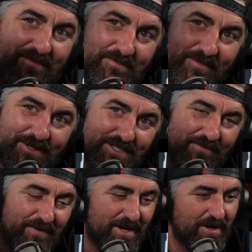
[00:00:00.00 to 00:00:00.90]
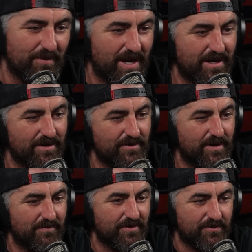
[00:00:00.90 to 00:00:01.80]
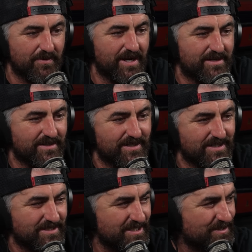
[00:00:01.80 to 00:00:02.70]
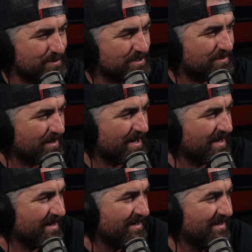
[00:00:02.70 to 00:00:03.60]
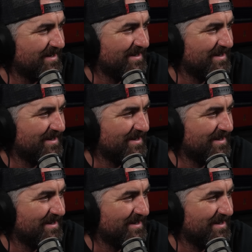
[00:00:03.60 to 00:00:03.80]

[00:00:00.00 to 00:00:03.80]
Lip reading: music video right here. Whoever directed this, this was great.